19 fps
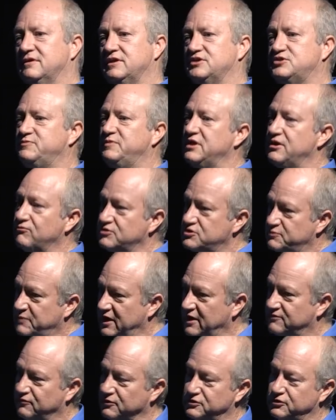It's being
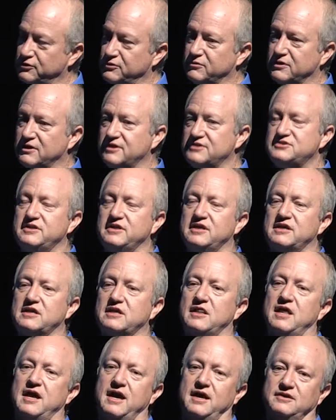respectful to you and listening in
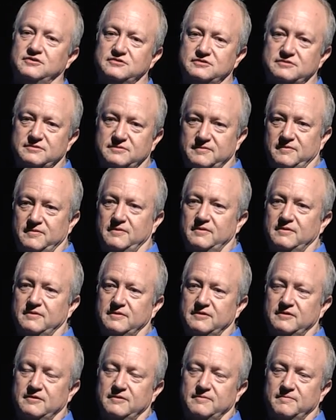class.
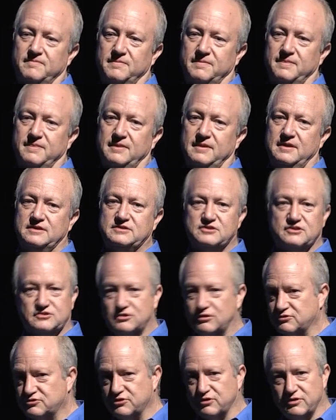It's the
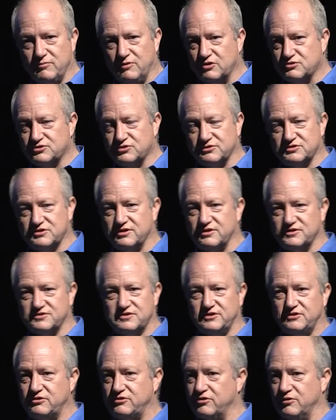social and emotional skills
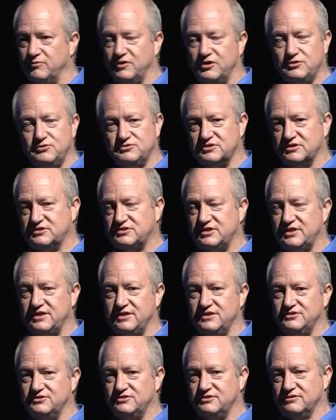that determine who
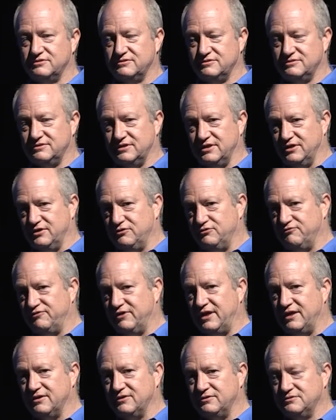succeeds and who
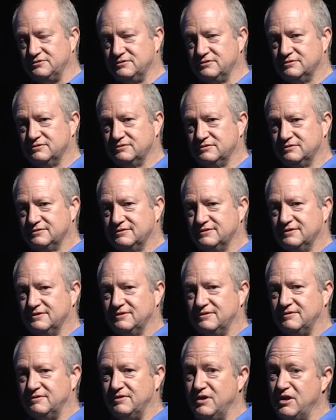fails,
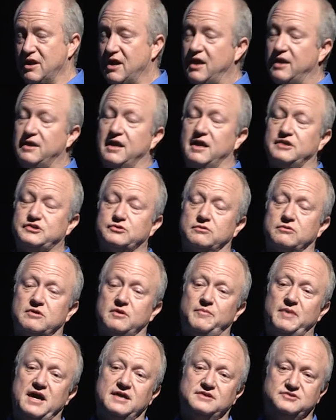not natural
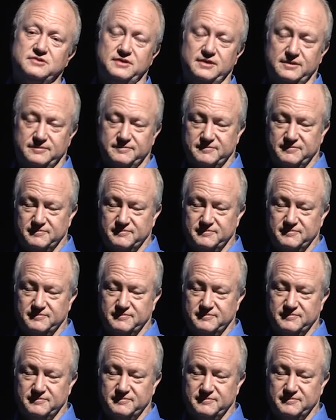capacity.